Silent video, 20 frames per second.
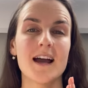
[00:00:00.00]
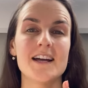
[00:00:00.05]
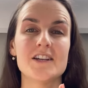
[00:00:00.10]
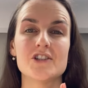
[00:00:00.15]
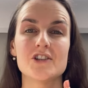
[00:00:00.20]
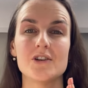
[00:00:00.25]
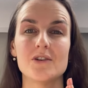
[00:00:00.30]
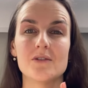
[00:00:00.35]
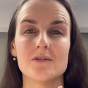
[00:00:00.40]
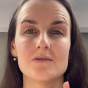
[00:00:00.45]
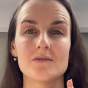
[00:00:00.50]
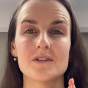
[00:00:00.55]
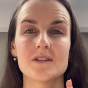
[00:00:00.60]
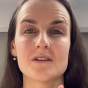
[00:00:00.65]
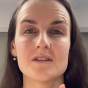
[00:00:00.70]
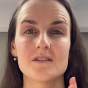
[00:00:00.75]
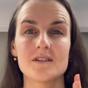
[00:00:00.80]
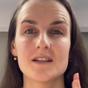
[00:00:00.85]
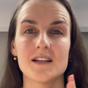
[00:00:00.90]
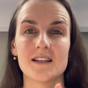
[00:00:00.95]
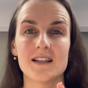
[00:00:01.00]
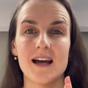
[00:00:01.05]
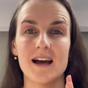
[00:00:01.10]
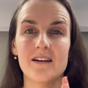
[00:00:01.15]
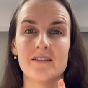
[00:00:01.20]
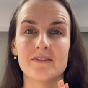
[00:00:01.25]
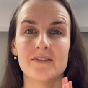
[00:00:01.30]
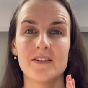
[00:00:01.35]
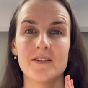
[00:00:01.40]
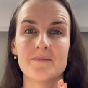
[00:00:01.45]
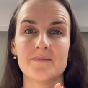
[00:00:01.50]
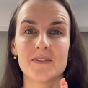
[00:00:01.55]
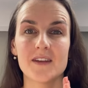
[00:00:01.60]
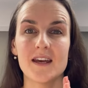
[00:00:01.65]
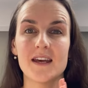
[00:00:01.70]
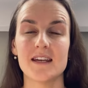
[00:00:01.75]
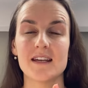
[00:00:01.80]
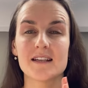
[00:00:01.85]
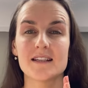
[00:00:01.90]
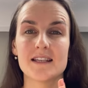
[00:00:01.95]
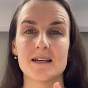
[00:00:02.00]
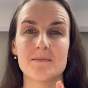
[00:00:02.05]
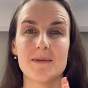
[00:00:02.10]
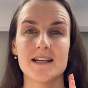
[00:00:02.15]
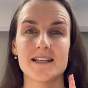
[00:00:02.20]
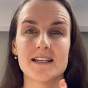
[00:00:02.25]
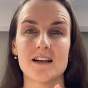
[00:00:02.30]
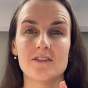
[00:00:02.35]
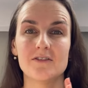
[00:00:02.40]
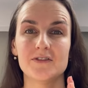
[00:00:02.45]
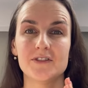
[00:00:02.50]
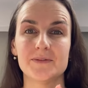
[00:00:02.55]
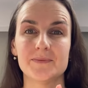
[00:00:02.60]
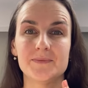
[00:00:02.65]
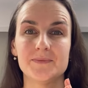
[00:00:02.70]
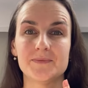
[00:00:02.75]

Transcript: I choose to love and accept myself.